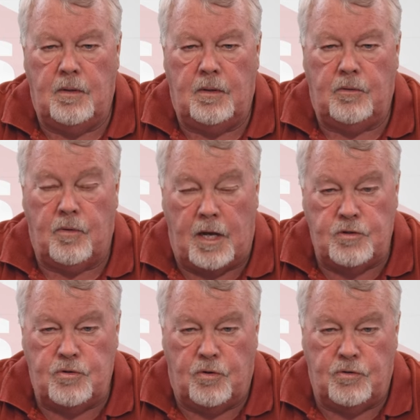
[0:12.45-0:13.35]
a,
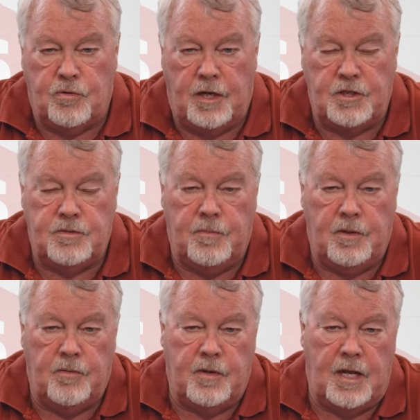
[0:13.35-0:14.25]
garage door
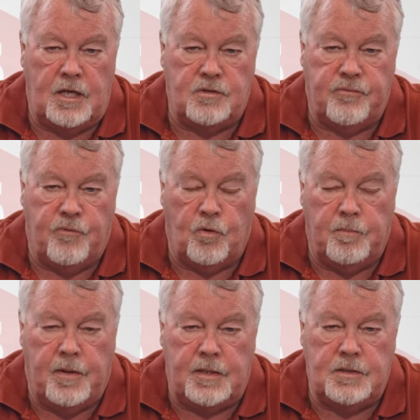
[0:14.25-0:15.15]
transmitter that has
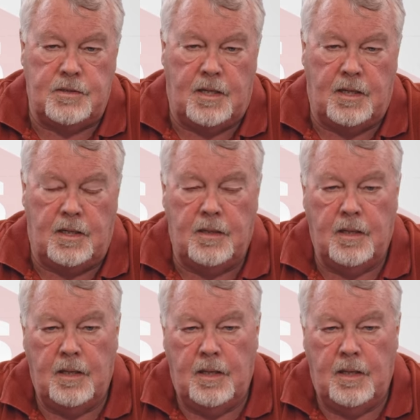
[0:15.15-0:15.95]
four buttons on it